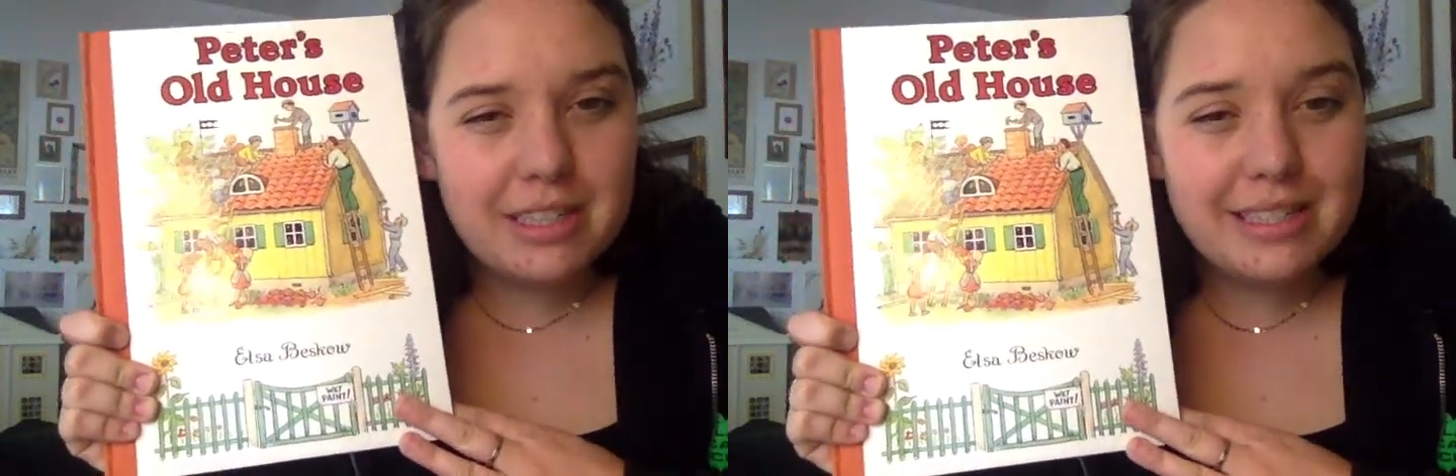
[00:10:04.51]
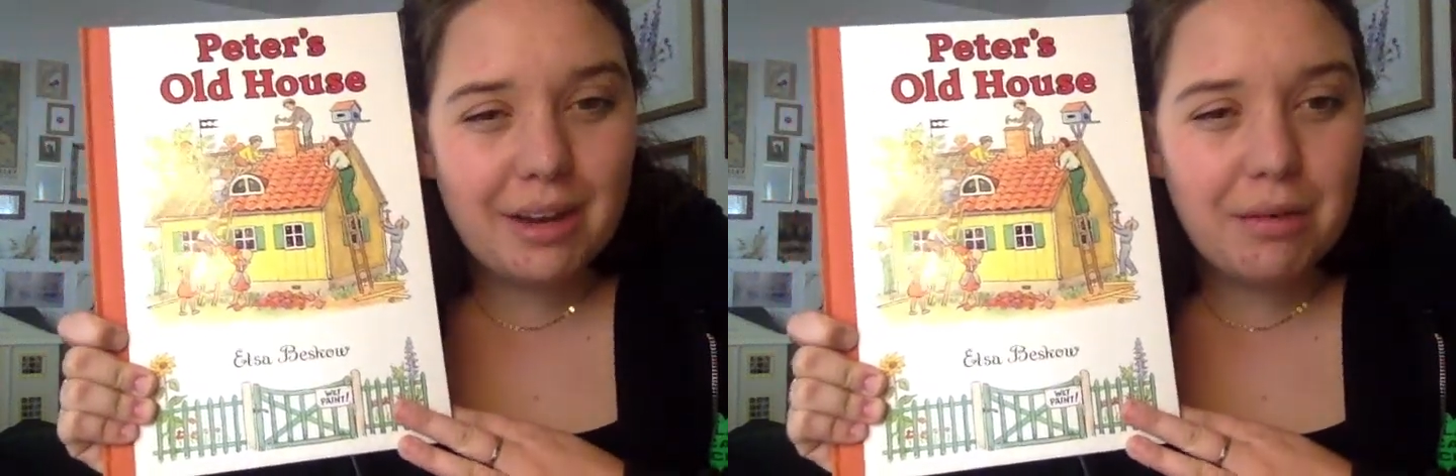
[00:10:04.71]

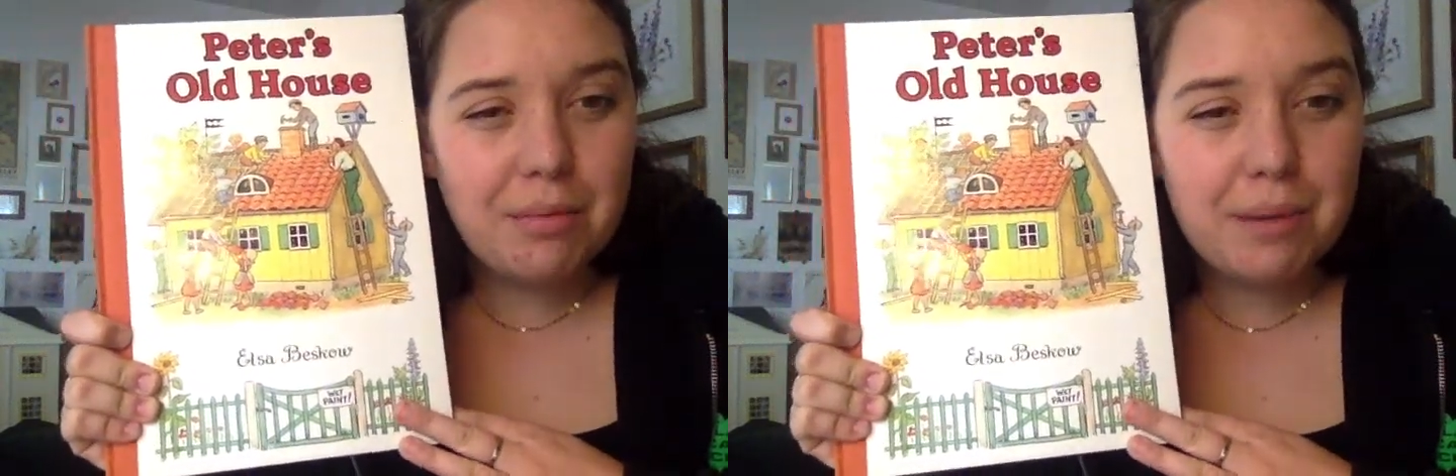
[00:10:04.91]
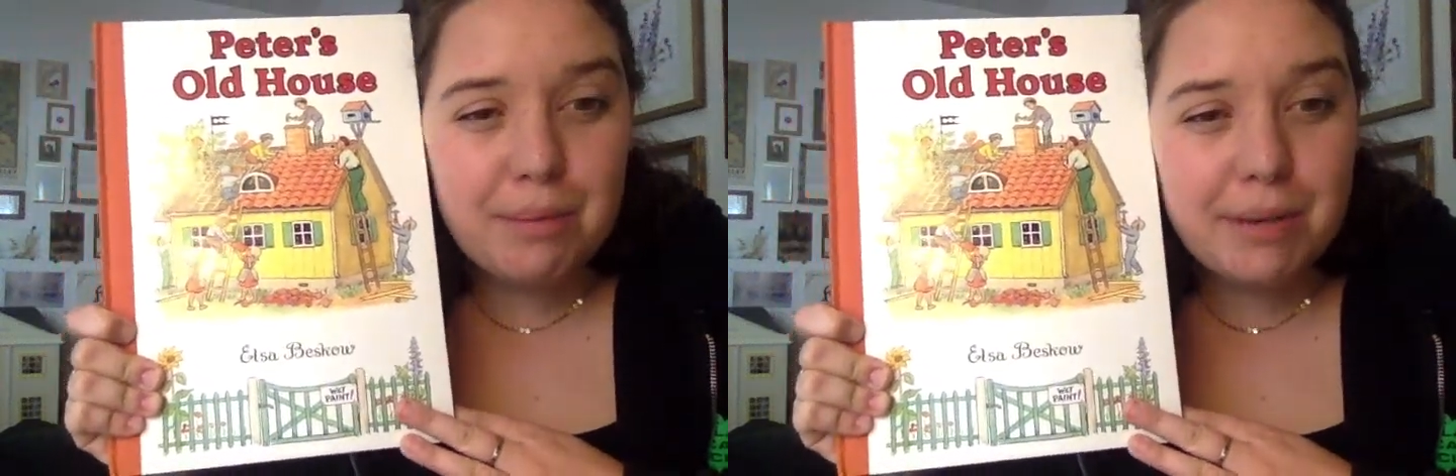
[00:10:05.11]
send
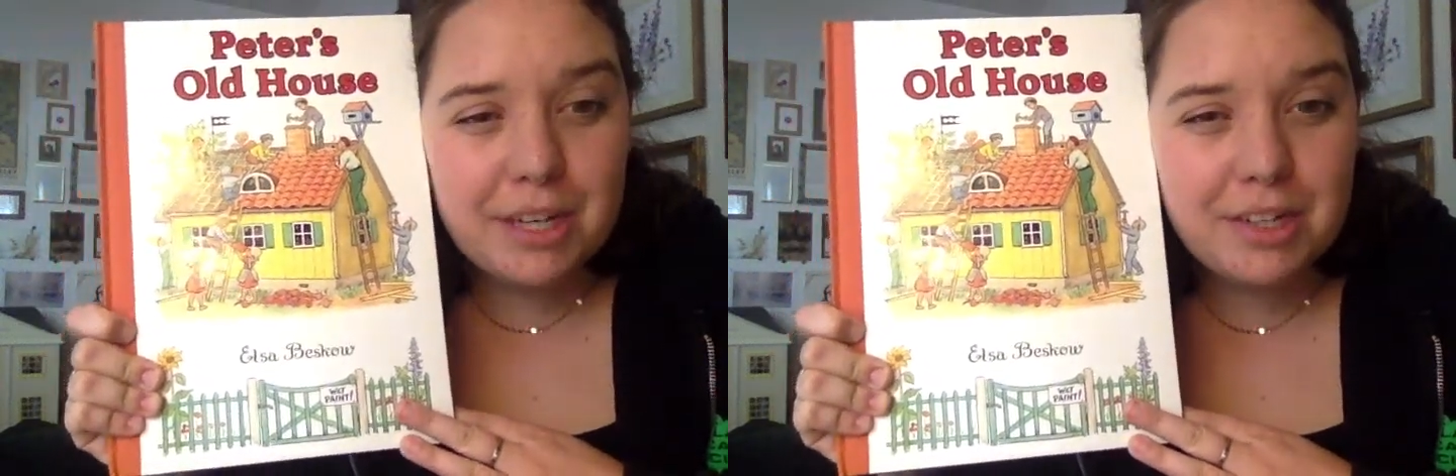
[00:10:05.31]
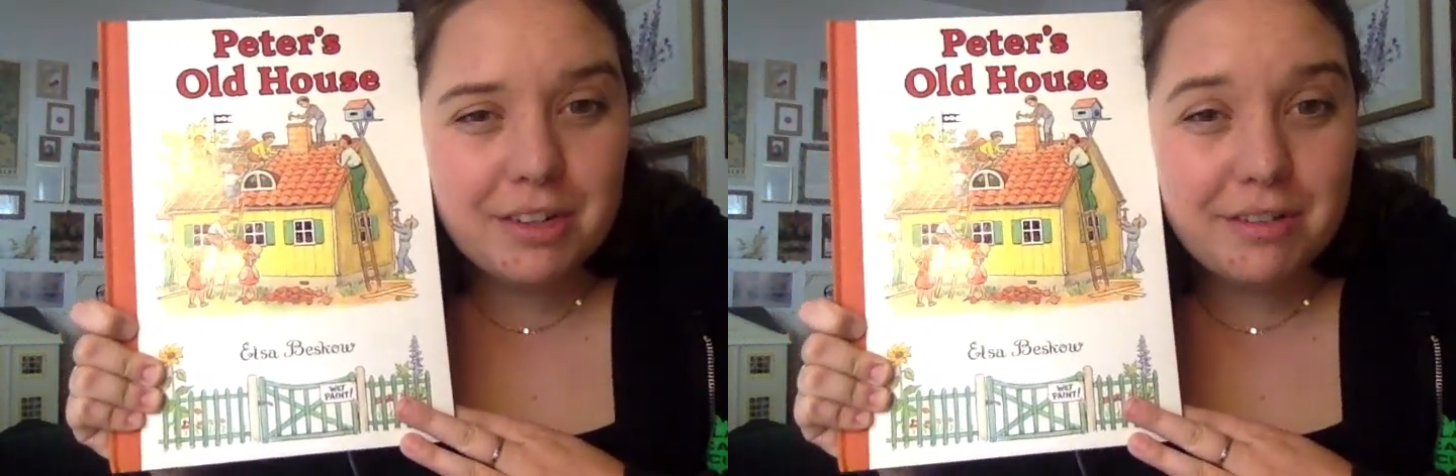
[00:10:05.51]
me a
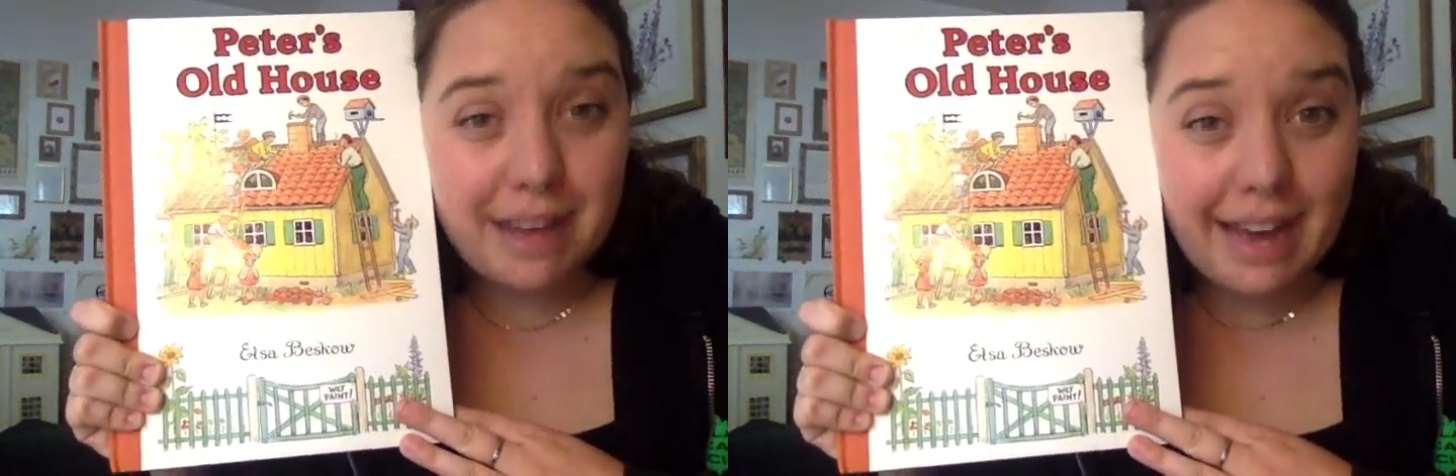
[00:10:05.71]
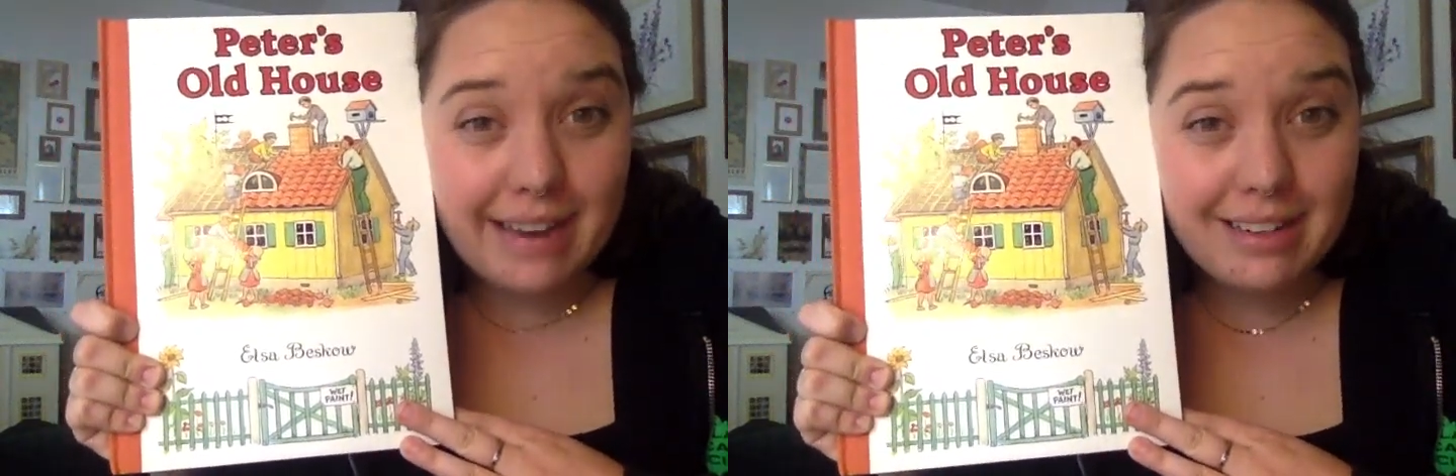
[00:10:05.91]
picture of
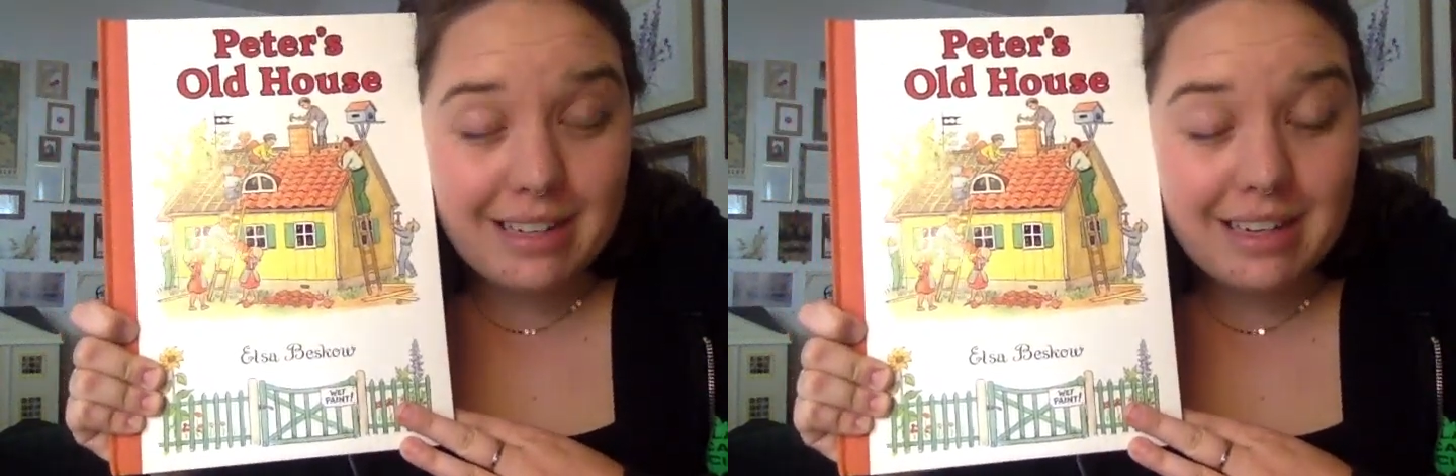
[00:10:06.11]
that,